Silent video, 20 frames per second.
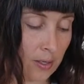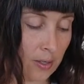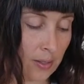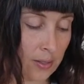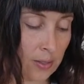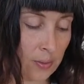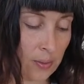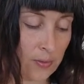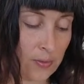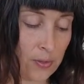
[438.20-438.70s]

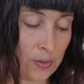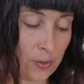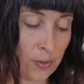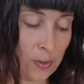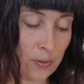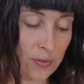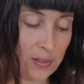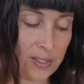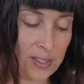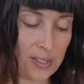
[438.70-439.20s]
to have sought
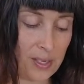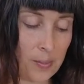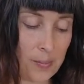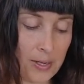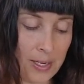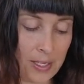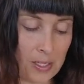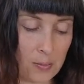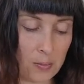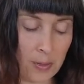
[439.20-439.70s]
for some
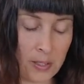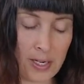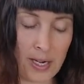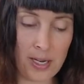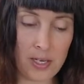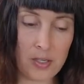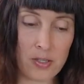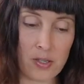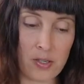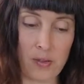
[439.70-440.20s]

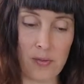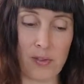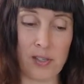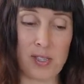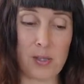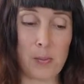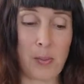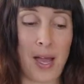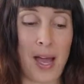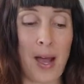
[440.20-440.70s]
explanation of his
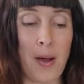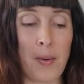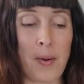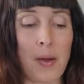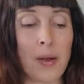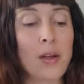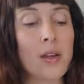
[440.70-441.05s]
power